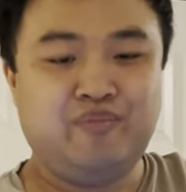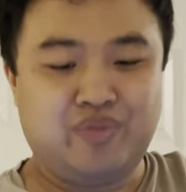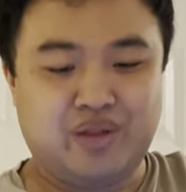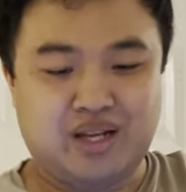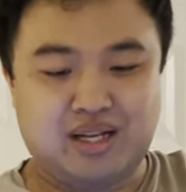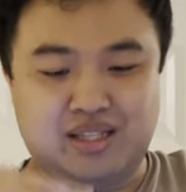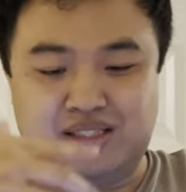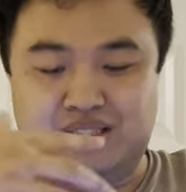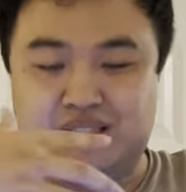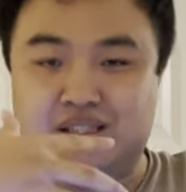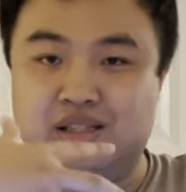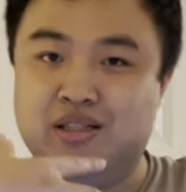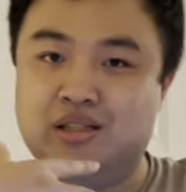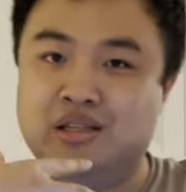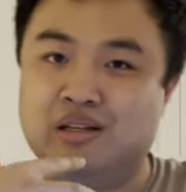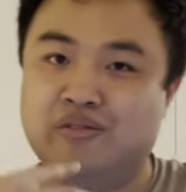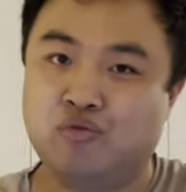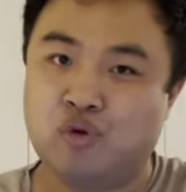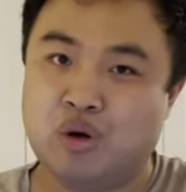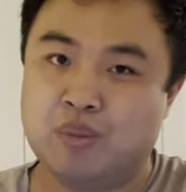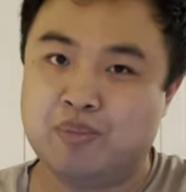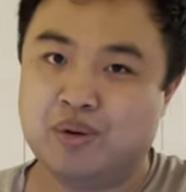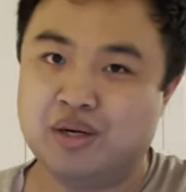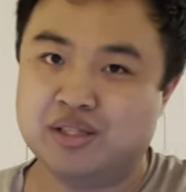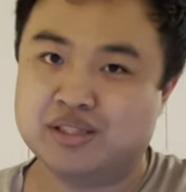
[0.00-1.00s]
Because you have
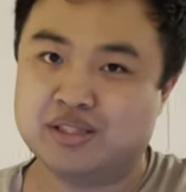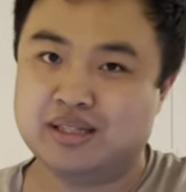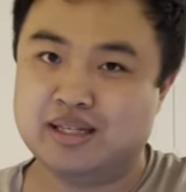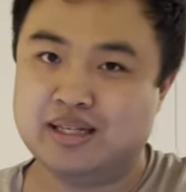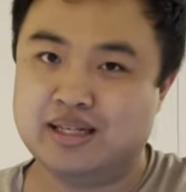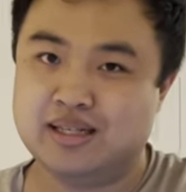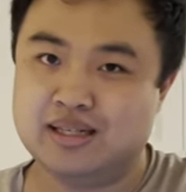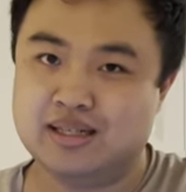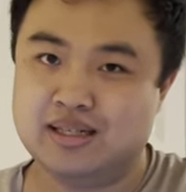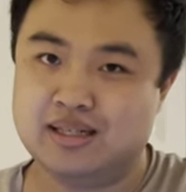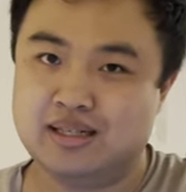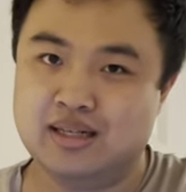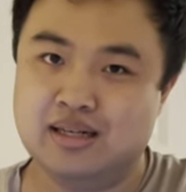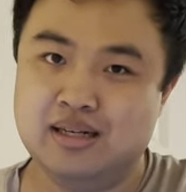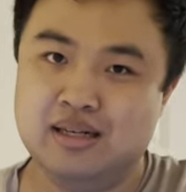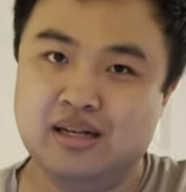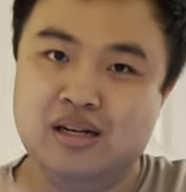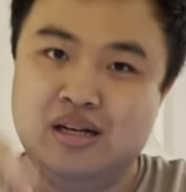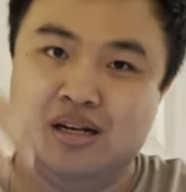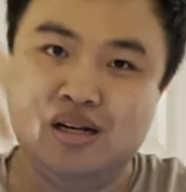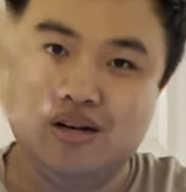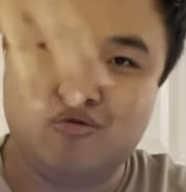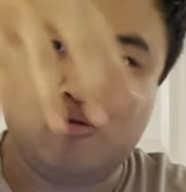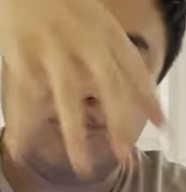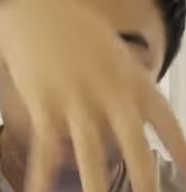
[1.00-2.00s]
one person here,
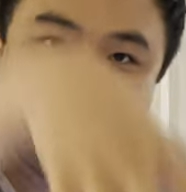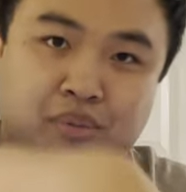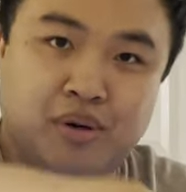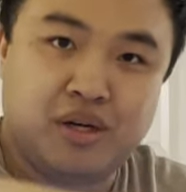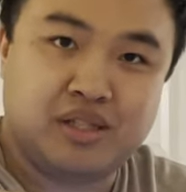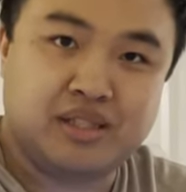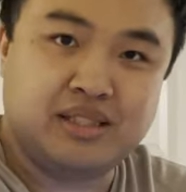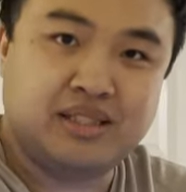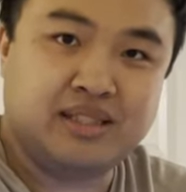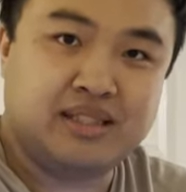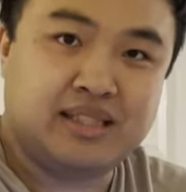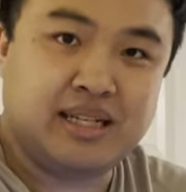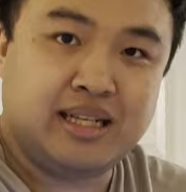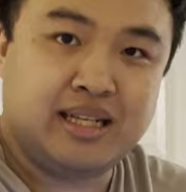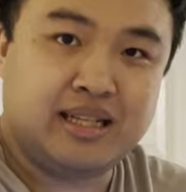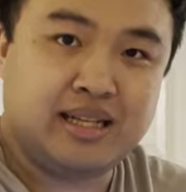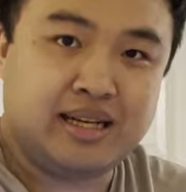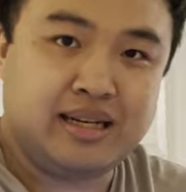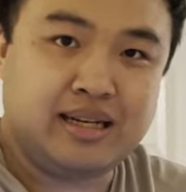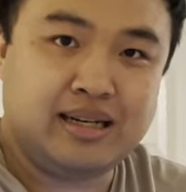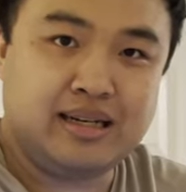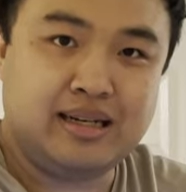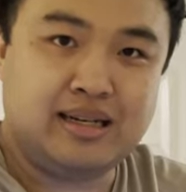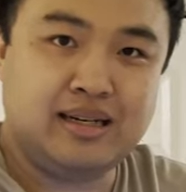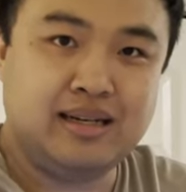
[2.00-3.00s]
one person sitting
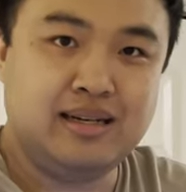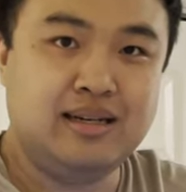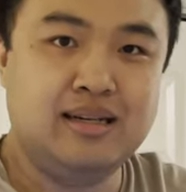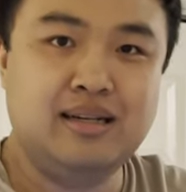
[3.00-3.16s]
there,